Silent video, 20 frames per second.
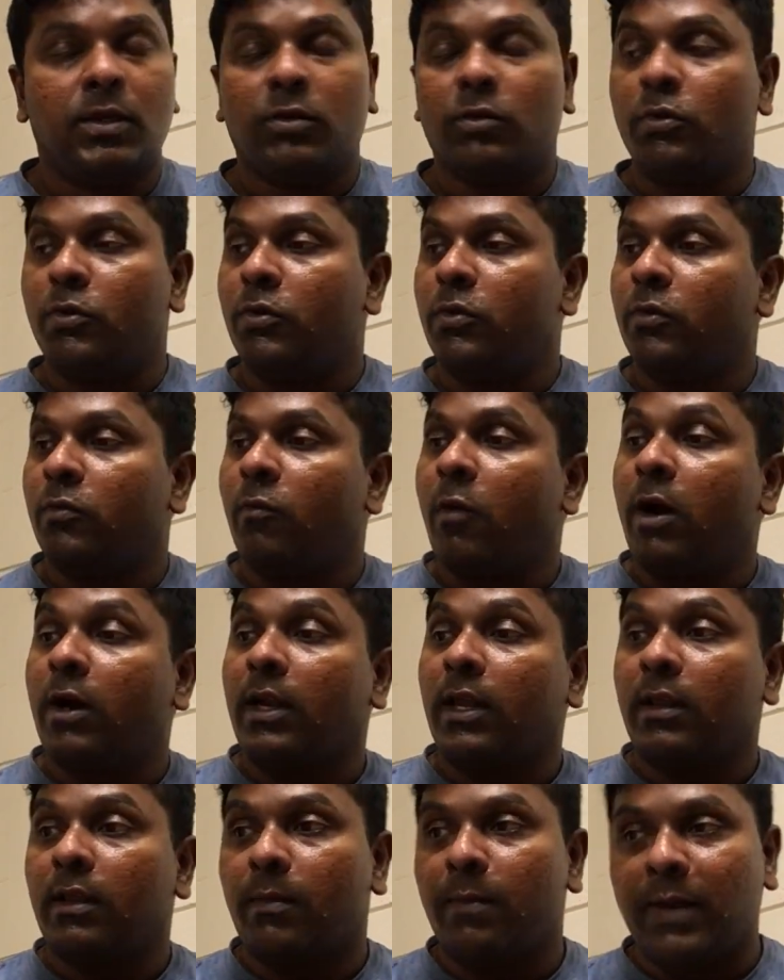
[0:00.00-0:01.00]
Do you, what
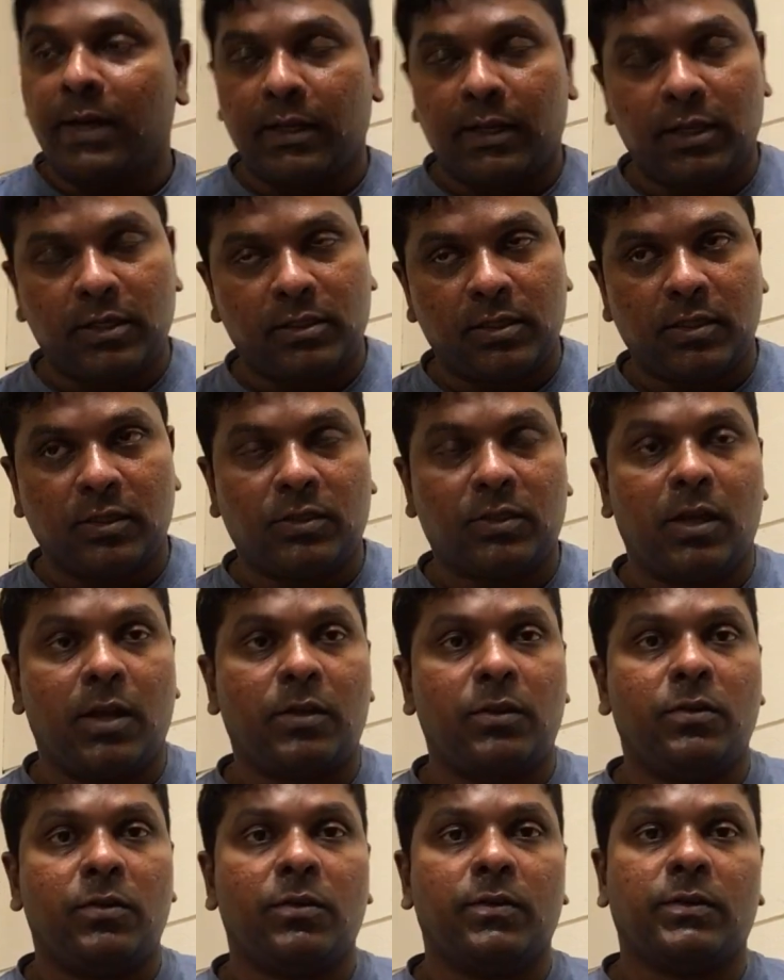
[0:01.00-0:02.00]
other medications are
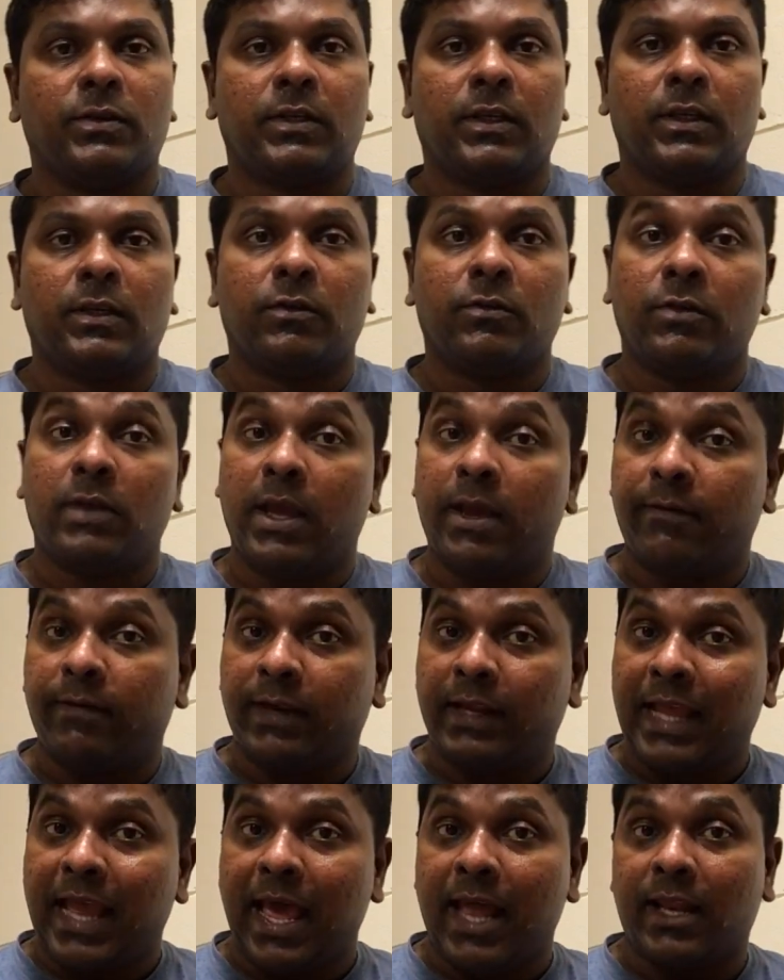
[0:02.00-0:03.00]
you using? Do you have
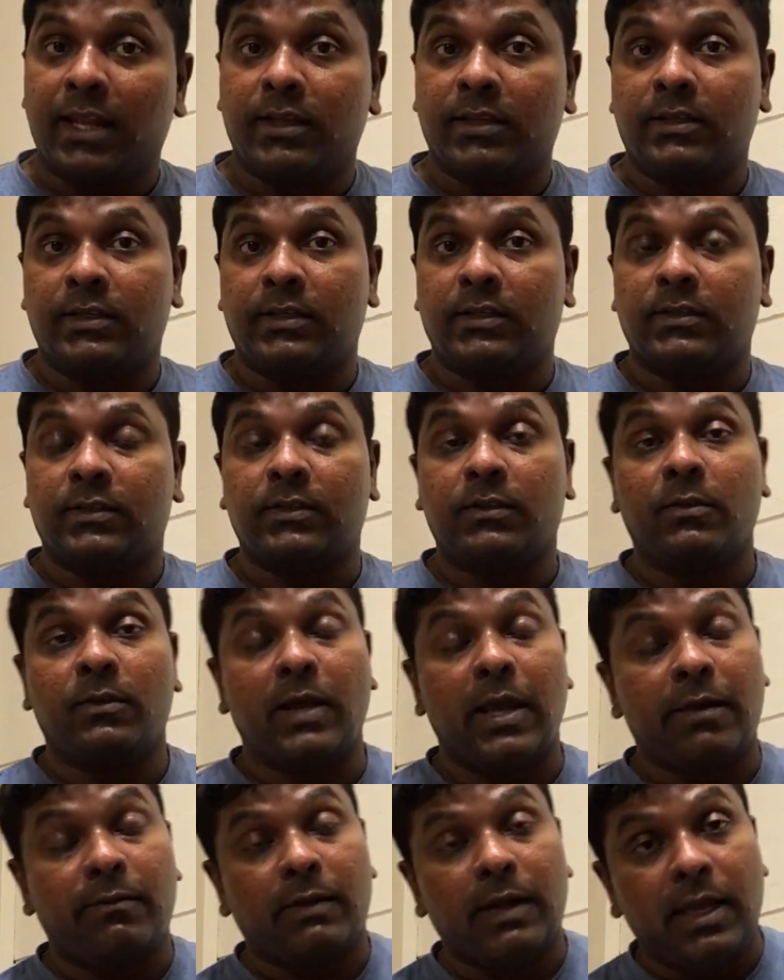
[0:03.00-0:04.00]
any allergies? Do you
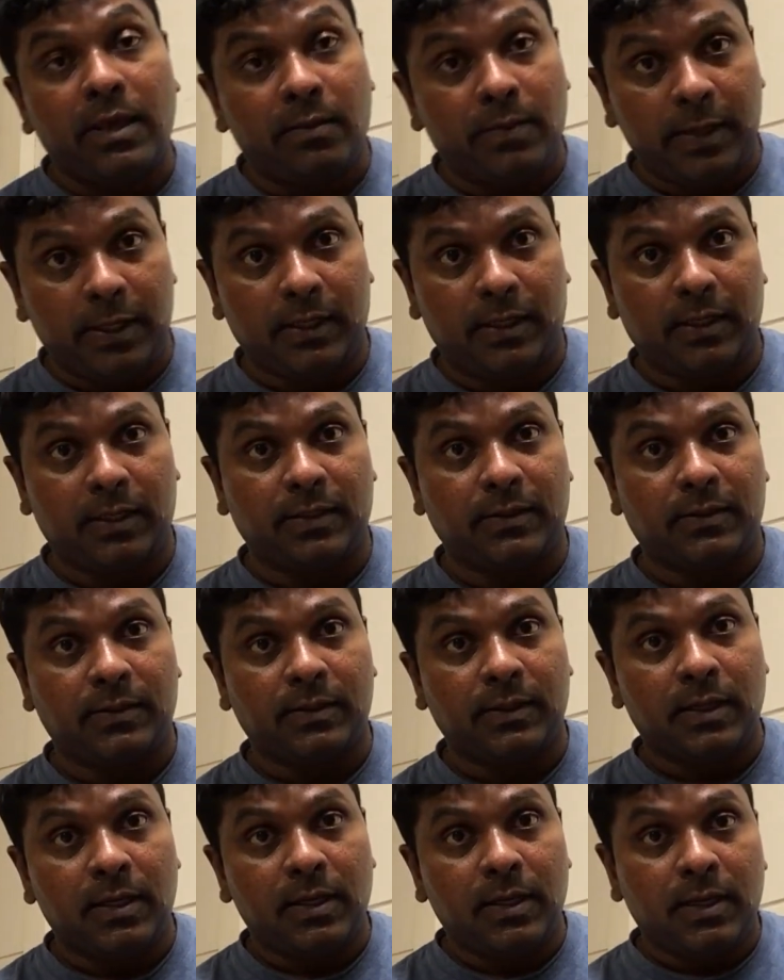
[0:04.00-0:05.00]
have diabetes?
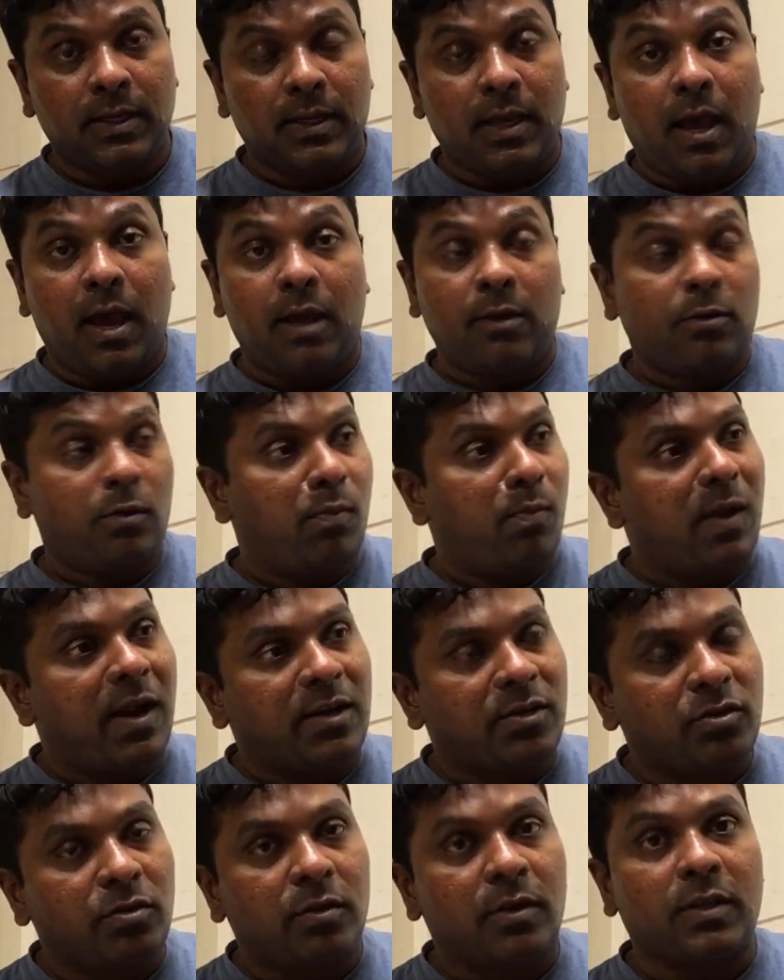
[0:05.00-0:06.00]
Are your blood
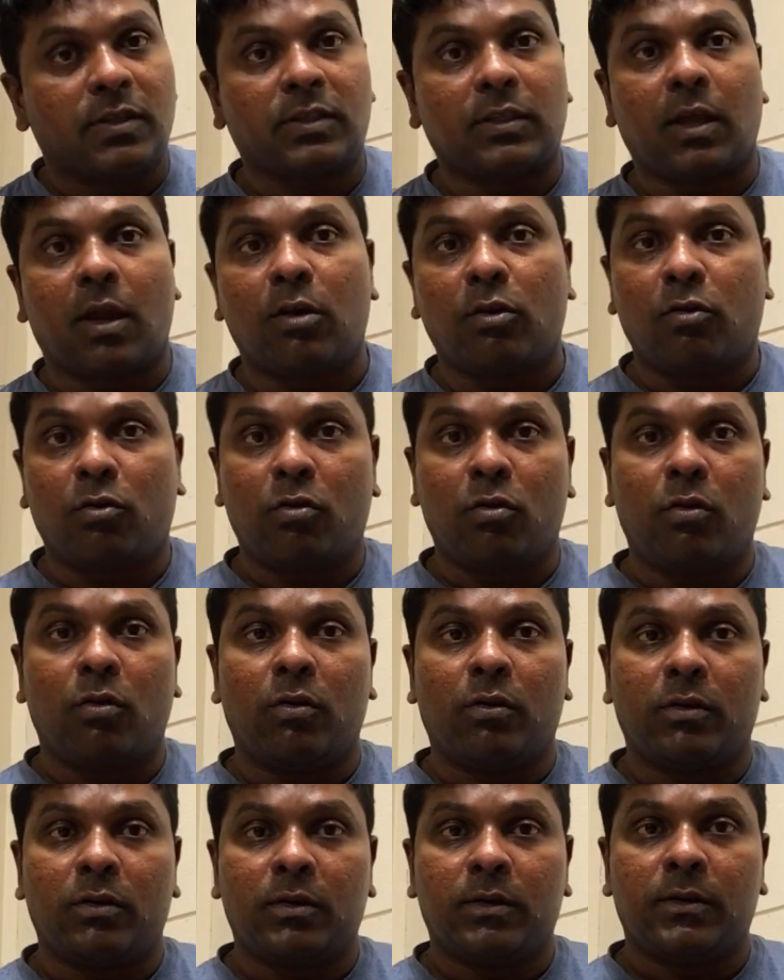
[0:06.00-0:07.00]
sugars
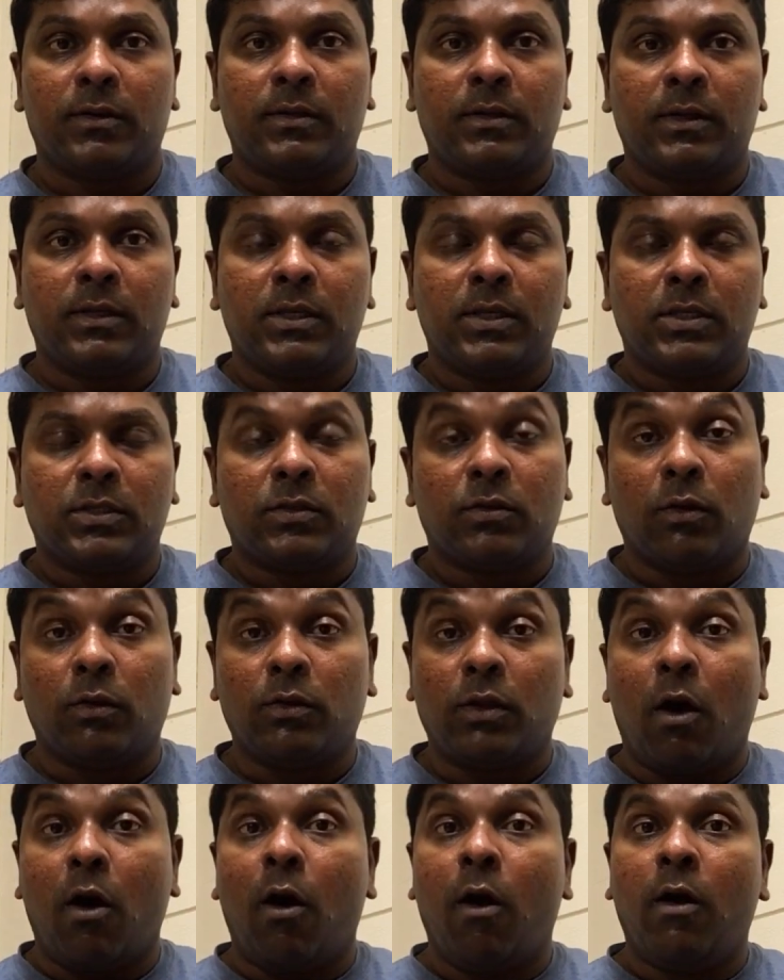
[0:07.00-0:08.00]
controlled? So
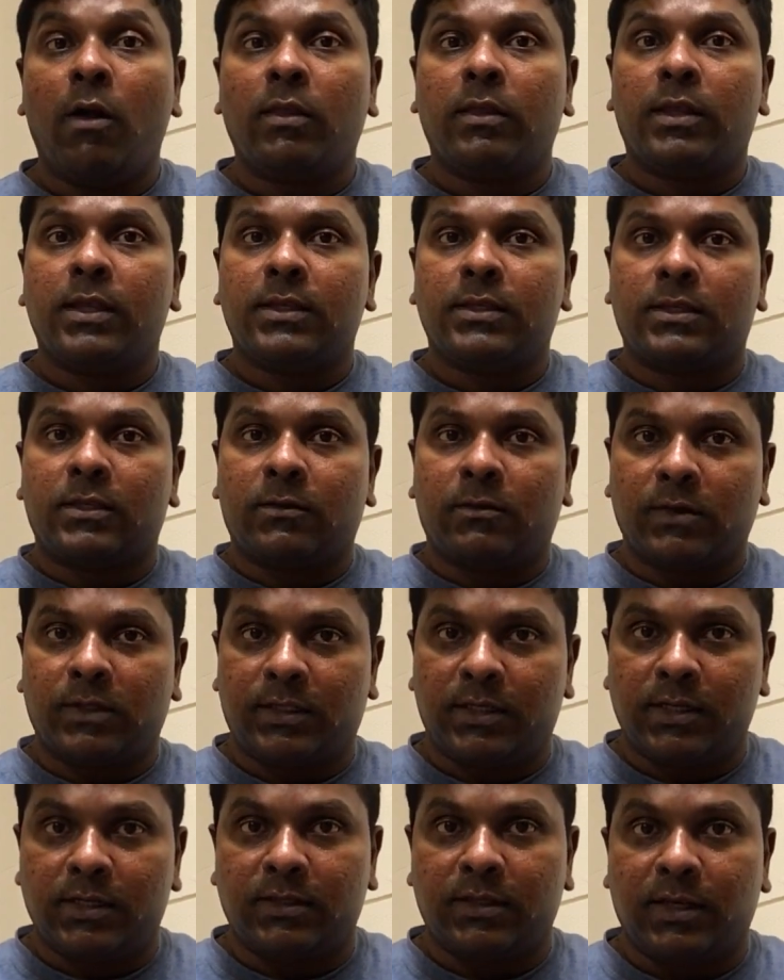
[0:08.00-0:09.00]
all these
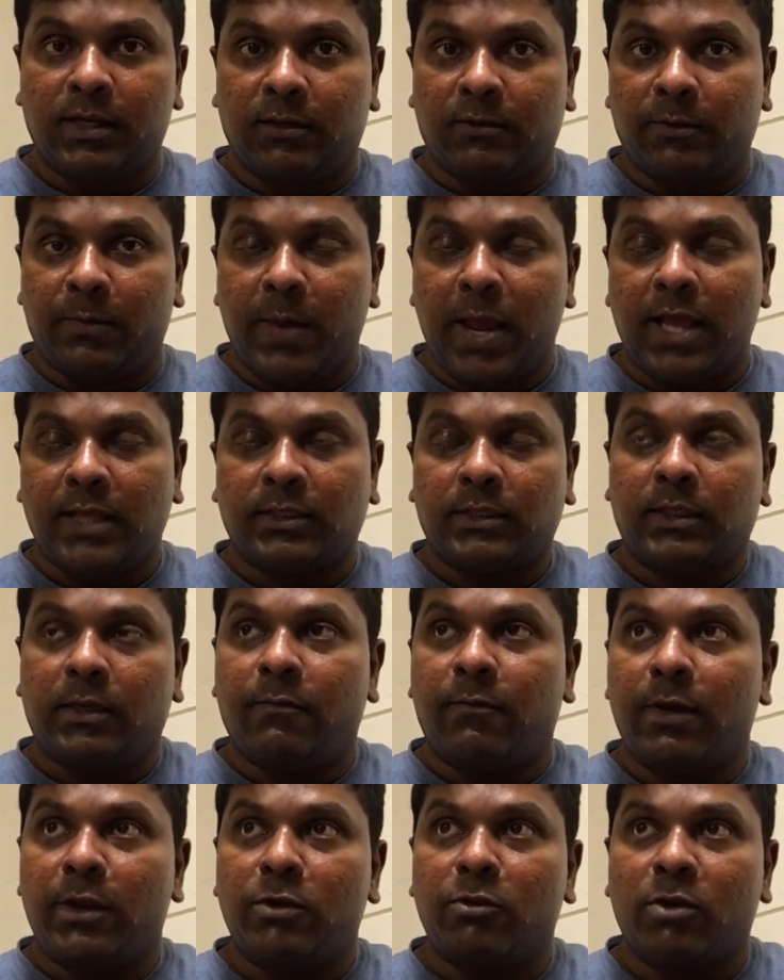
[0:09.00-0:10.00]
questions need to be asked
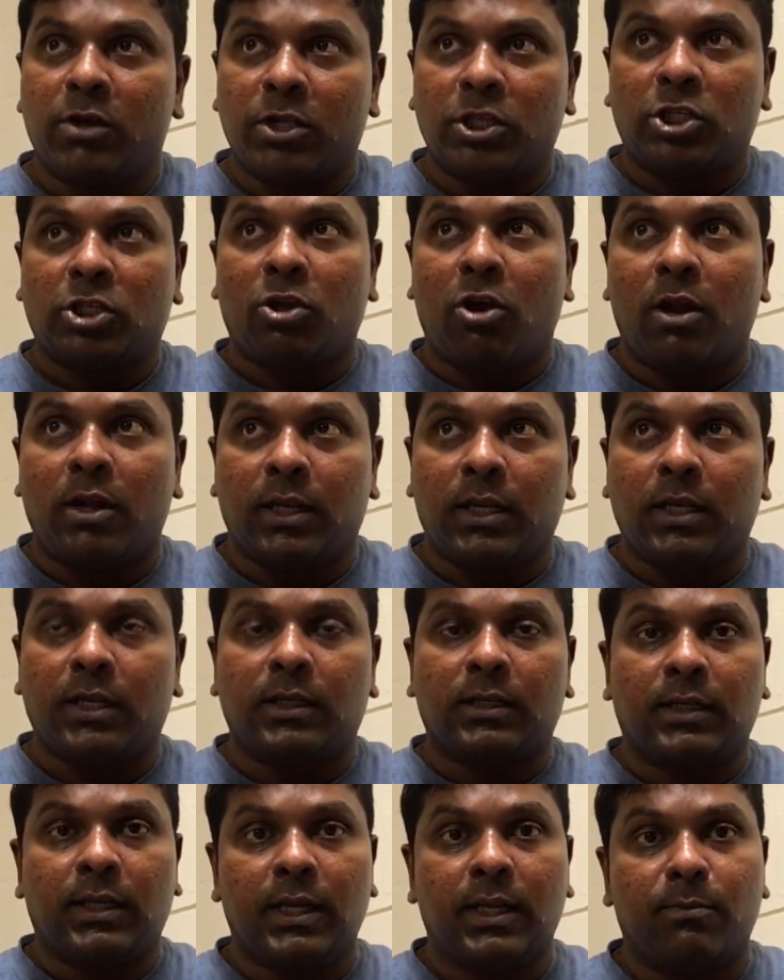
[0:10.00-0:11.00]
when you are
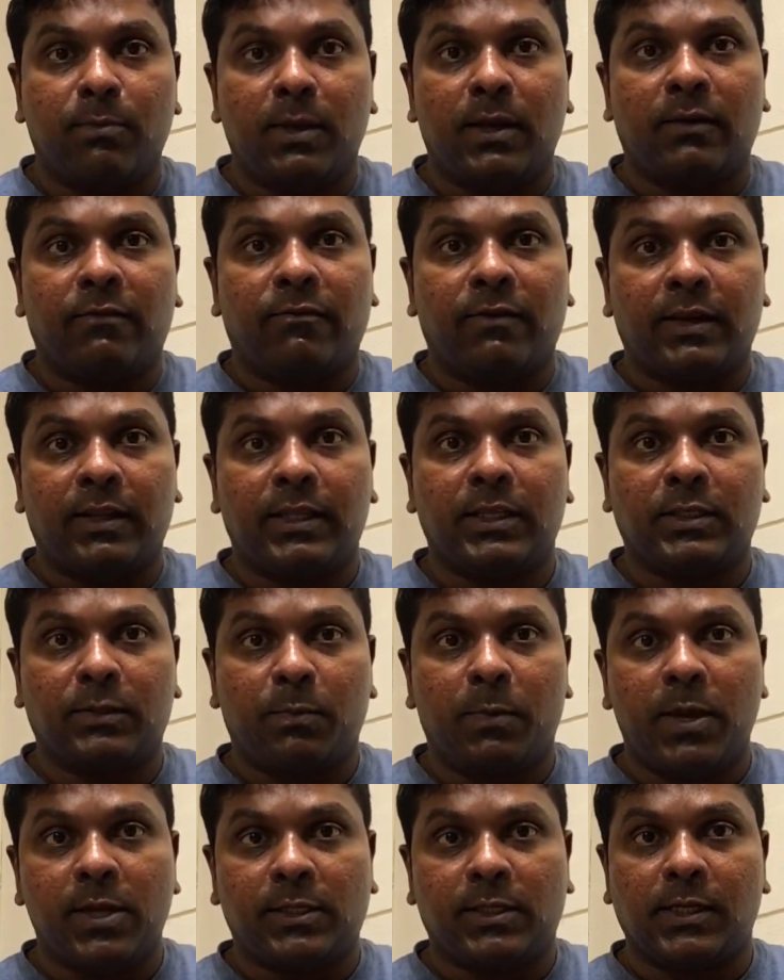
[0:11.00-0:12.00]
starting treatment for these
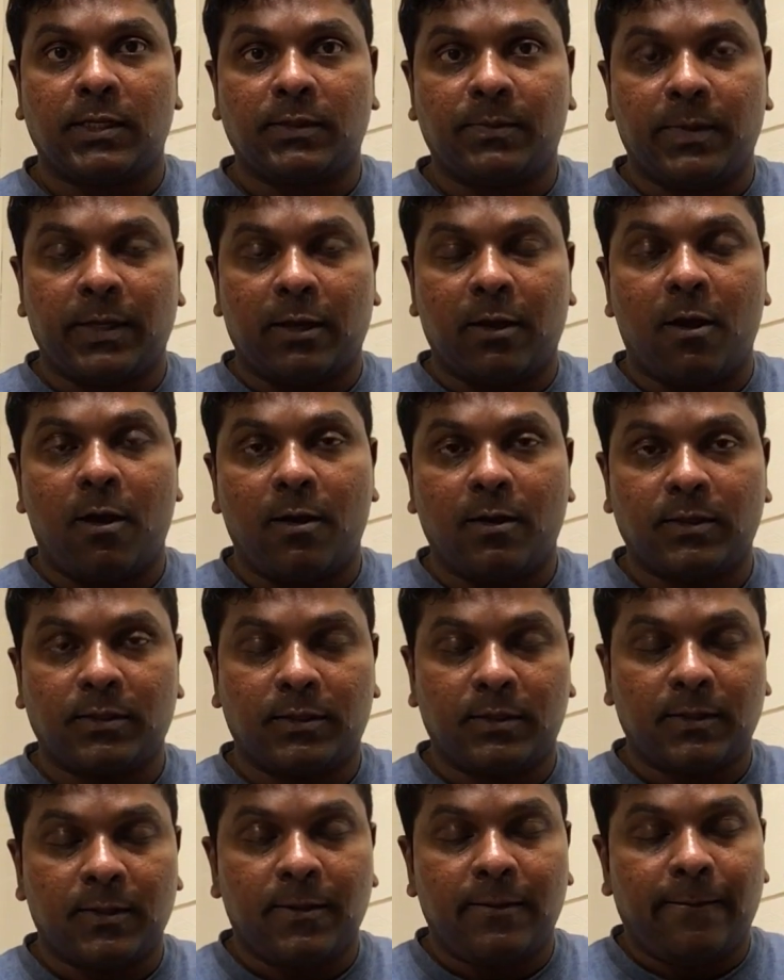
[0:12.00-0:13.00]
patients
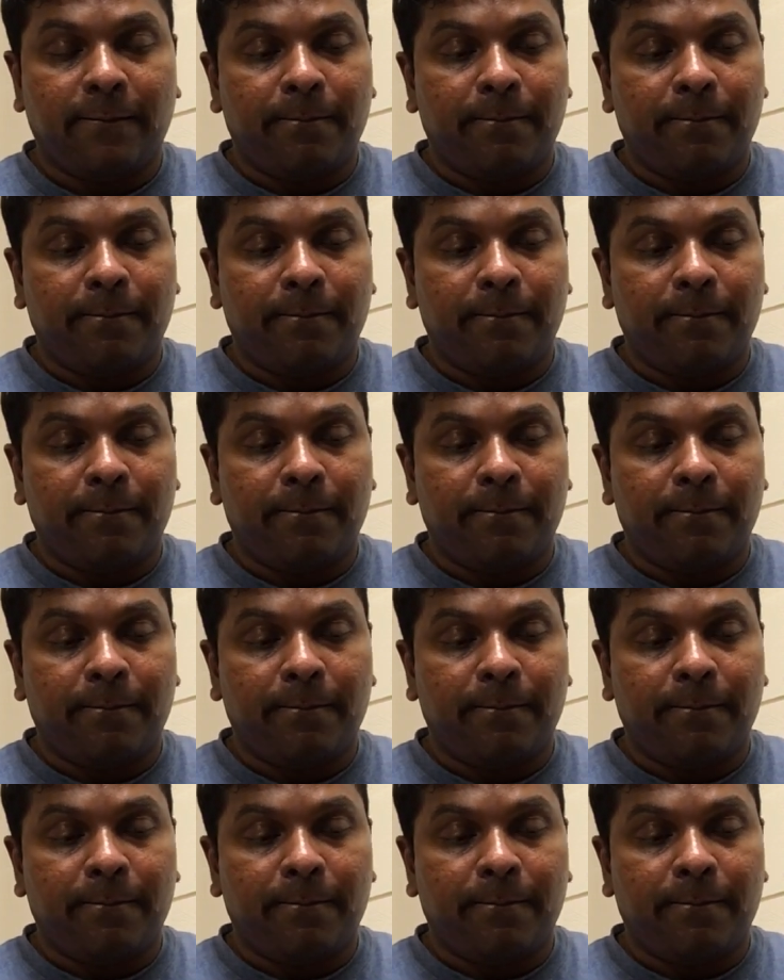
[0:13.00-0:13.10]
because